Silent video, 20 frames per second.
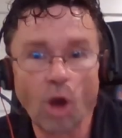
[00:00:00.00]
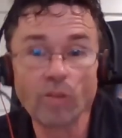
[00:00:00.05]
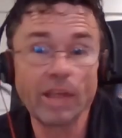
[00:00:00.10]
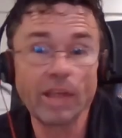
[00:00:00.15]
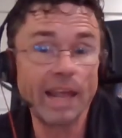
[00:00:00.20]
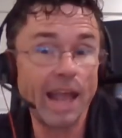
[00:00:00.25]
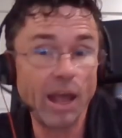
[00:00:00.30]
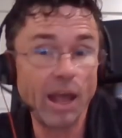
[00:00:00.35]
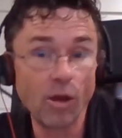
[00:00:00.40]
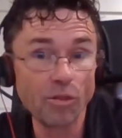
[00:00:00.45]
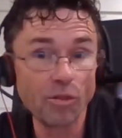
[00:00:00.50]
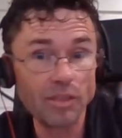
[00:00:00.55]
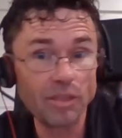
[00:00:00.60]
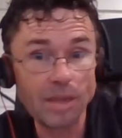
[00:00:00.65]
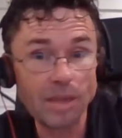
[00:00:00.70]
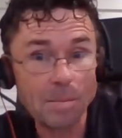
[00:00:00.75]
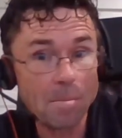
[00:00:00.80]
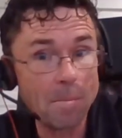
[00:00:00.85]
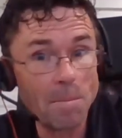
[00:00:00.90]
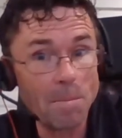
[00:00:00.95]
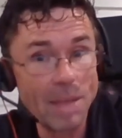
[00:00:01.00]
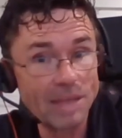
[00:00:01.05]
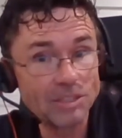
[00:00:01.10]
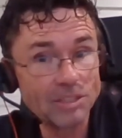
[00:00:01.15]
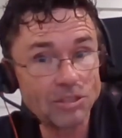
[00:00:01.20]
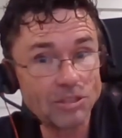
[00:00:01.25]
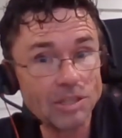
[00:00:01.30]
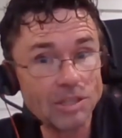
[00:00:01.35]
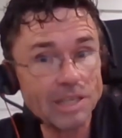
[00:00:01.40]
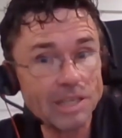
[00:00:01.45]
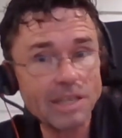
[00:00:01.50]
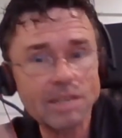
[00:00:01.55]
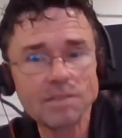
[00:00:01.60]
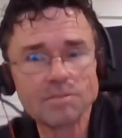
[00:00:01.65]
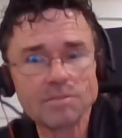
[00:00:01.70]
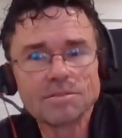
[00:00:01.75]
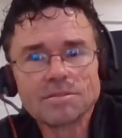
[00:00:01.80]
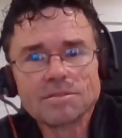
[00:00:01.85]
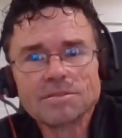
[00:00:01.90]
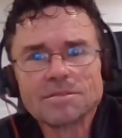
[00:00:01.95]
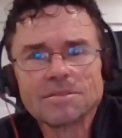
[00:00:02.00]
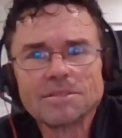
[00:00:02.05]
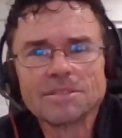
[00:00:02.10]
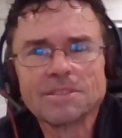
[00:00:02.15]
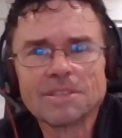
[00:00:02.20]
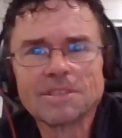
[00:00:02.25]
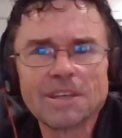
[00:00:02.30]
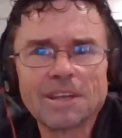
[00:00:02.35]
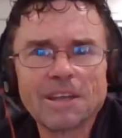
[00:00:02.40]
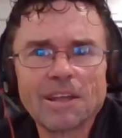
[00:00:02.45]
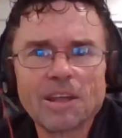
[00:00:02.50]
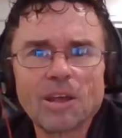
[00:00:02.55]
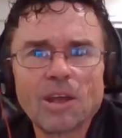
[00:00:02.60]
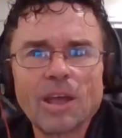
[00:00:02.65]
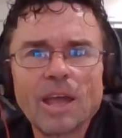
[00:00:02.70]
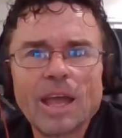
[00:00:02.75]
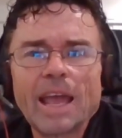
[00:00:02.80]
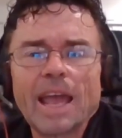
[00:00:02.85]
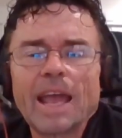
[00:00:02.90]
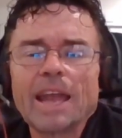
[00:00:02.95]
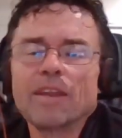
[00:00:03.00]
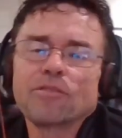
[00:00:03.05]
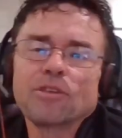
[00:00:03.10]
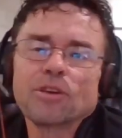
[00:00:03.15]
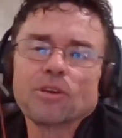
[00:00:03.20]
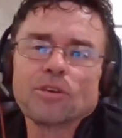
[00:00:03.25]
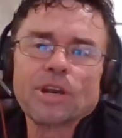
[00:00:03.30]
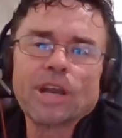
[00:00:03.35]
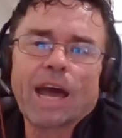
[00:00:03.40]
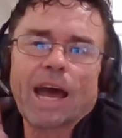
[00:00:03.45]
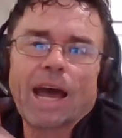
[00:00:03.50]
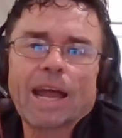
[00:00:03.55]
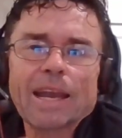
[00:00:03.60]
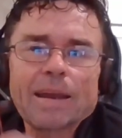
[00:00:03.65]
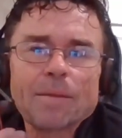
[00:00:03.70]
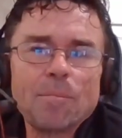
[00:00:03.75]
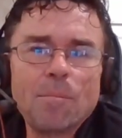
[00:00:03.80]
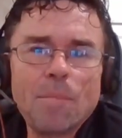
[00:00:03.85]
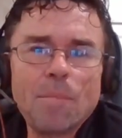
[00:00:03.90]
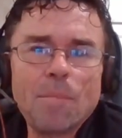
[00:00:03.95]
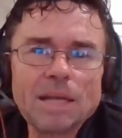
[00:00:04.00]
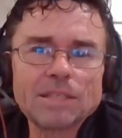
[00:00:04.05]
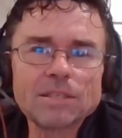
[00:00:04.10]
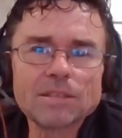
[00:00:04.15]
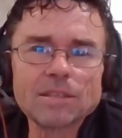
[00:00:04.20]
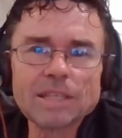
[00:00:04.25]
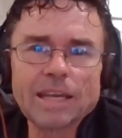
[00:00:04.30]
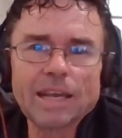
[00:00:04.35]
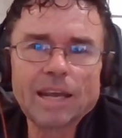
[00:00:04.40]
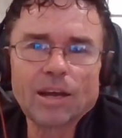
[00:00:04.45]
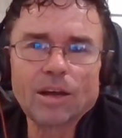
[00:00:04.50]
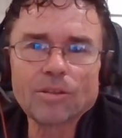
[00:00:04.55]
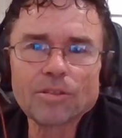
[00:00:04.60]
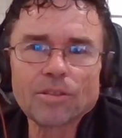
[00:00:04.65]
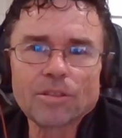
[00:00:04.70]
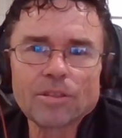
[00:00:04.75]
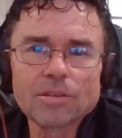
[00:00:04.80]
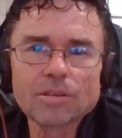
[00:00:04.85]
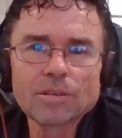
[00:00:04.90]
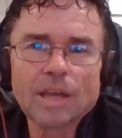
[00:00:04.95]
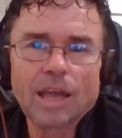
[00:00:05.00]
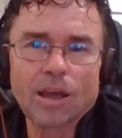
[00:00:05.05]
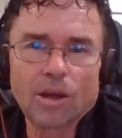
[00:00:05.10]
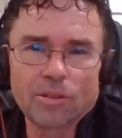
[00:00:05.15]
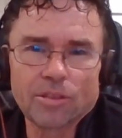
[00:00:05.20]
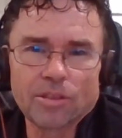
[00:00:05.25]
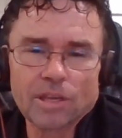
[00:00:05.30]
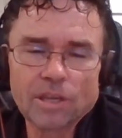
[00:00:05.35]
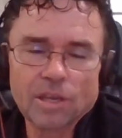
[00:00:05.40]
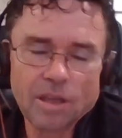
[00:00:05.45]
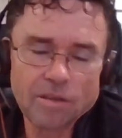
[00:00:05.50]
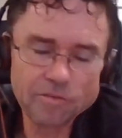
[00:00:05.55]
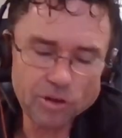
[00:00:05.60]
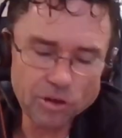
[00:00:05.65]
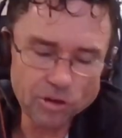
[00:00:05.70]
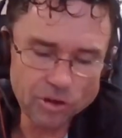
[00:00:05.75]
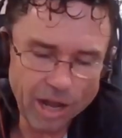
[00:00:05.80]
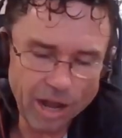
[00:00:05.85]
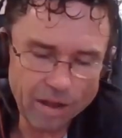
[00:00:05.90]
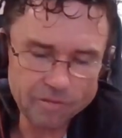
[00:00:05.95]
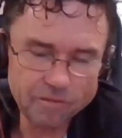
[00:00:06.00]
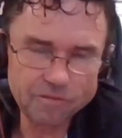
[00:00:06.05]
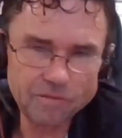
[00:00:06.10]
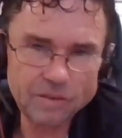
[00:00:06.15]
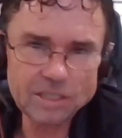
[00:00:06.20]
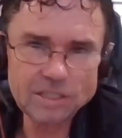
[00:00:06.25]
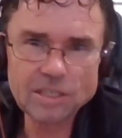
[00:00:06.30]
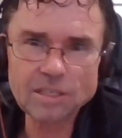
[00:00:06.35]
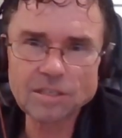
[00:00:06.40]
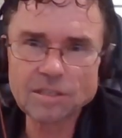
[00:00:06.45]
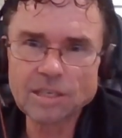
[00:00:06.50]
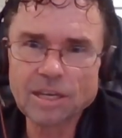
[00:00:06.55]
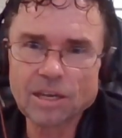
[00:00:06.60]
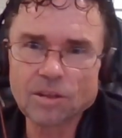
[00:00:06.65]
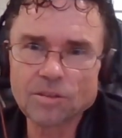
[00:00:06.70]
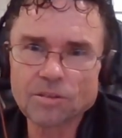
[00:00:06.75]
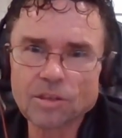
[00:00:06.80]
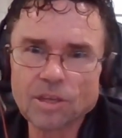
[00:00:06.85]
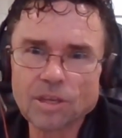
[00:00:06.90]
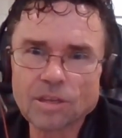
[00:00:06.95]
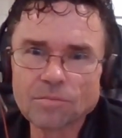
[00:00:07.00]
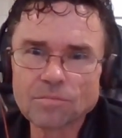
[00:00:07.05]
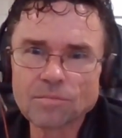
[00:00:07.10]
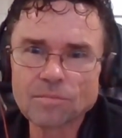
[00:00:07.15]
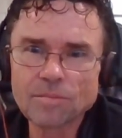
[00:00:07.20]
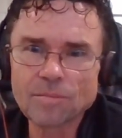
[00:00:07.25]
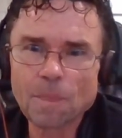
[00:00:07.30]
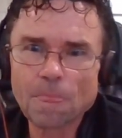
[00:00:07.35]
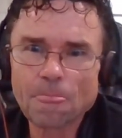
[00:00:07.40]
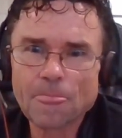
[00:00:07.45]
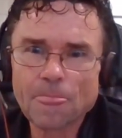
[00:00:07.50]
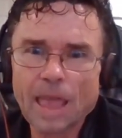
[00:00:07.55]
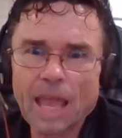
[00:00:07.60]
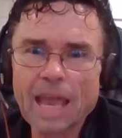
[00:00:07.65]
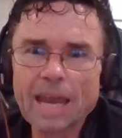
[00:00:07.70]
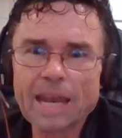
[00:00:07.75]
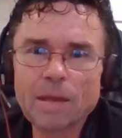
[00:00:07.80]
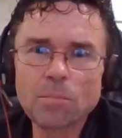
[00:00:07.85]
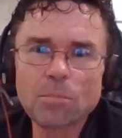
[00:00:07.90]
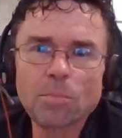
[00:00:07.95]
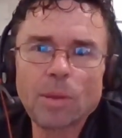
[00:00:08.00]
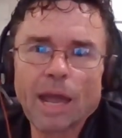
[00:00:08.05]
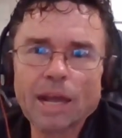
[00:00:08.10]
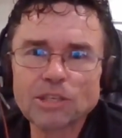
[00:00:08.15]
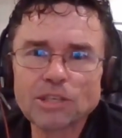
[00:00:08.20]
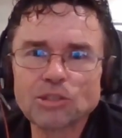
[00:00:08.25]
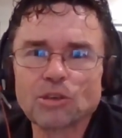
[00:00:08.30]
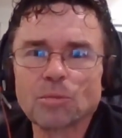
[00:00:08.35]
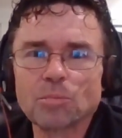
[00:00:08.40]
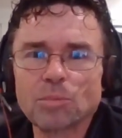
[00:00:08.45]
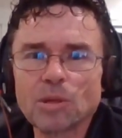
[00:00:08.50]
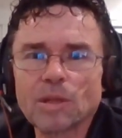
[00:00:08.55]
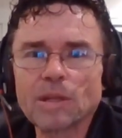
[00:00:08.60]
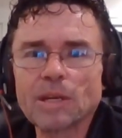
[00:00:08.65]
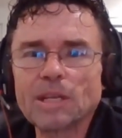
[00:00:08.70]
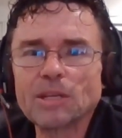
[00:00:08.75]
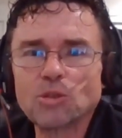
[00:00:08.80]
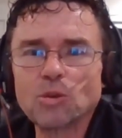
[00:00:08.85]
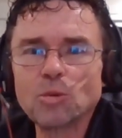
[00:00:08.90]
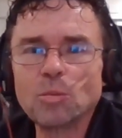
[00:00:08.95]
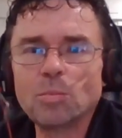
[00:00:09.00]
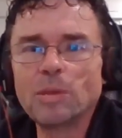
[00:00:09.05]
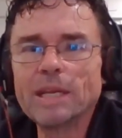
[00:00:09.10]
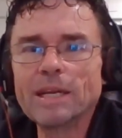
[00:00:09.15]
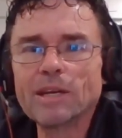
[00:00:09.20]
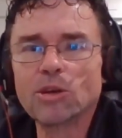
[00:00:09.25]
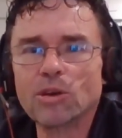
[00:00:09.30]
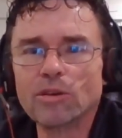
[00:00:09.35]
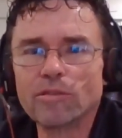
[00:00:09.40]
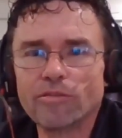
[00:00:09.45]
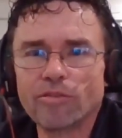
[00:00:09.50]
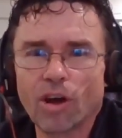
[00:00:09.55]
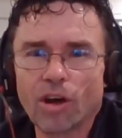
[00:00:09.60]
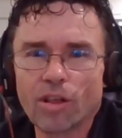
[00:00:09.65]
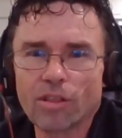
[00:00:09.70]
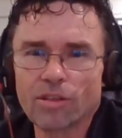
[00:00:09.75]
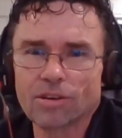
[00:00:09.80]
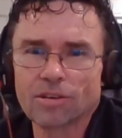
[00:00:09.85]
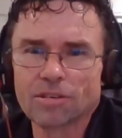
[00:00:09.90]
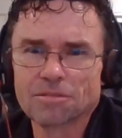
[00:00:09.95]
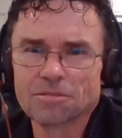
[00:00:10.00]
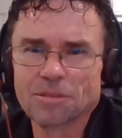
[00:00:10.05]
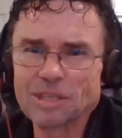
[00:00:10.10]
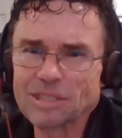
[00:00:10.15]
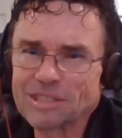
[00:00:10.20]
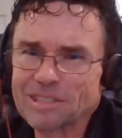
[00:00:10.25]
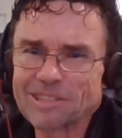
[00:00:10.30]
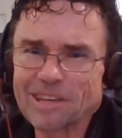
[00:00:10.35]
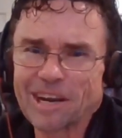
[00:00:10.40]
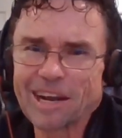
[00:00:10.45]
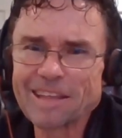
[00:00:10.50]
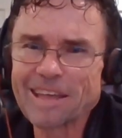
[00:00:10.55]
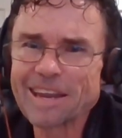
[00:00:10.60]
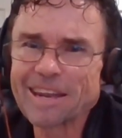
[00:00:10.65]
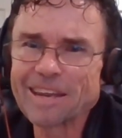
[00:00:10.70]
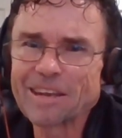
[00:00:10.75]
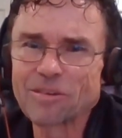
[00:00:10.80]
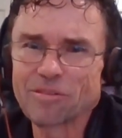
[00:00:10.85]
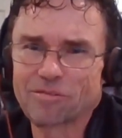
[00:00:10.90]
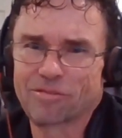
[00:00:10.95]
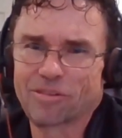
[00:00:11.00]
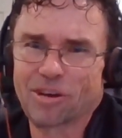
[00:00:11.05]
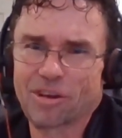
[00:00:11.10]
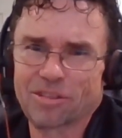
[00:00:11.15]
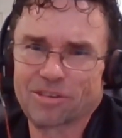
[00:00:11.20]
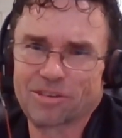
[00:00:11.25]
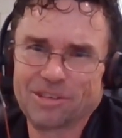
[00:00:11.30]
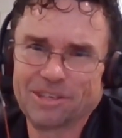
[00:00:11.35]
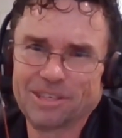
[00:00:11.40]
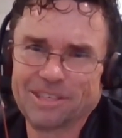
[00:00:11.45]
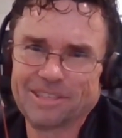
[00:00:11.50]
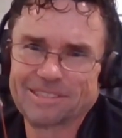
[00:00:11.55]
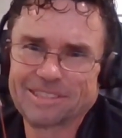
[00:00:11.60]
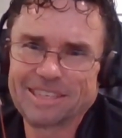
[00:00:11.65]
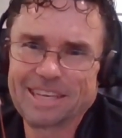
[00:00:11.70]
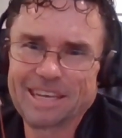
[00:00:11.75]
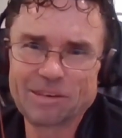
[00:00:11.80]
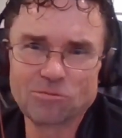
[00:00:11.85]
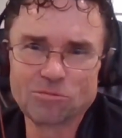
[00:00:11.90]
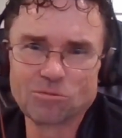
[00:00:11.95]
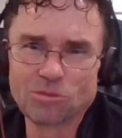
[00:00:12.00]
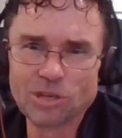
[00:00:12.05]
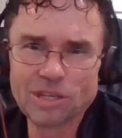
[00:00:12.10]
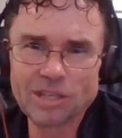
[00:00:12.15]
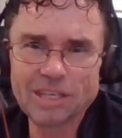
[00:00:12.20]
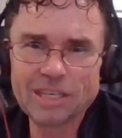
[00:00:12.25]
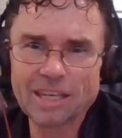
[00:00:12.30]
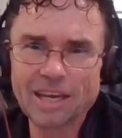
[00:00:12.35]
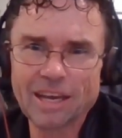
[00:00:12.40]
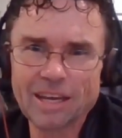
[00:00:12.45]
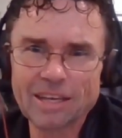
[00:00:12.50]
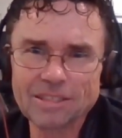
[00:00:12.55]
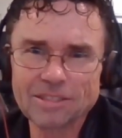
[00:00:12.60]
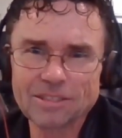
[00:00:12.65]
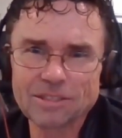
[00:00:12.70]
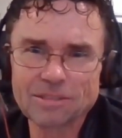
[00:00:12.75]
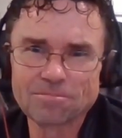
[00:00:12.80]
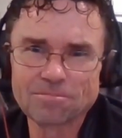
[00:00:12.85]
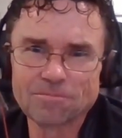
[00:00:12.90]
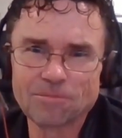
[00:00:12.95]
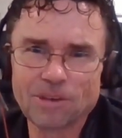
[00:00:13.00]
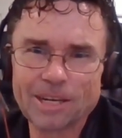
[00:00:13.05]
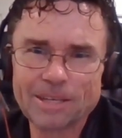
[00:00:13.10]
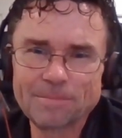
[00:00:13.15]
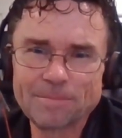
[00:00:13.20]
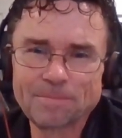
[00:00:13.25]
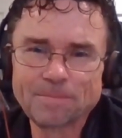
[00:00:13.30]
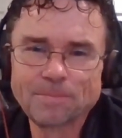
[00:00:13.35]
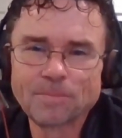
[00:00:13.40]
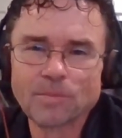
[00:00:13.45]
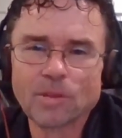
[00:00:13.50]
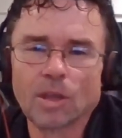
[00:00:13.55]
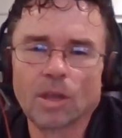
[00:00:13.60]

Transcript: Are they healthy mentally? And if you're not mentally health, healthy, if you're not physically healthy, it impacts your ability to be a good father. Let's tie that into fatherhood. It really does, right?